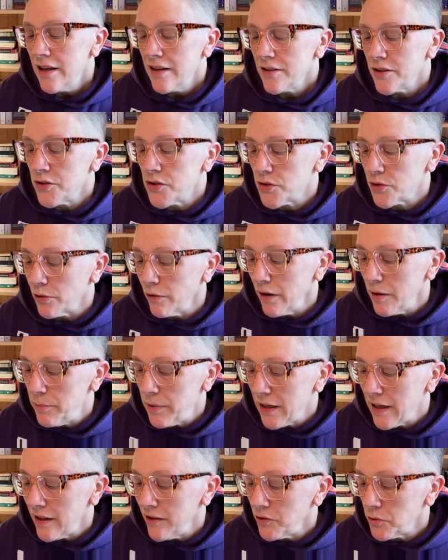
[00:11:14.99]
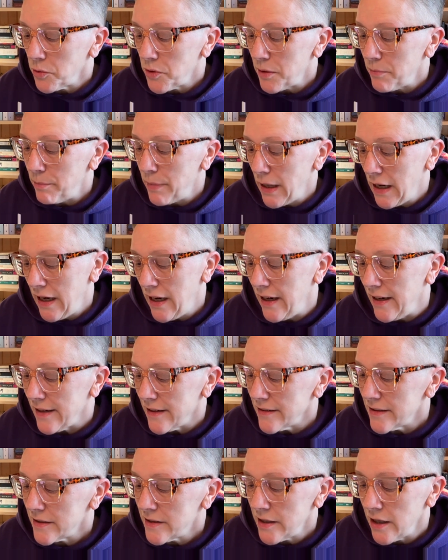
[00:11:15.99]
The story begins with a
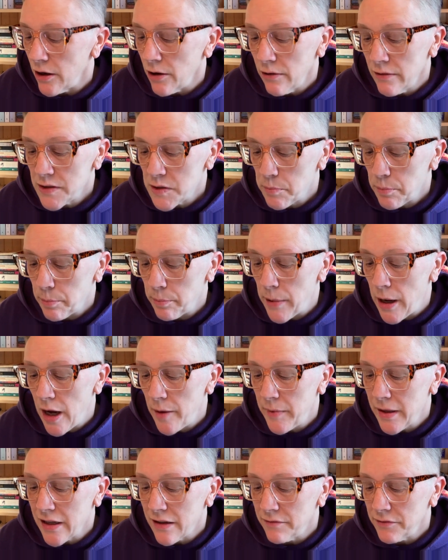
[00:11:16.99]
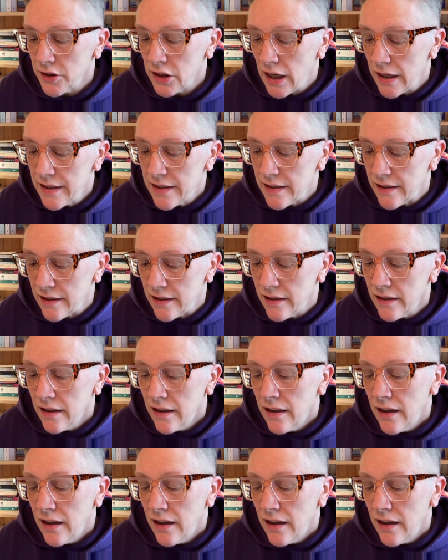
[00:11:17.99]
bang, the terrorist bombing of London,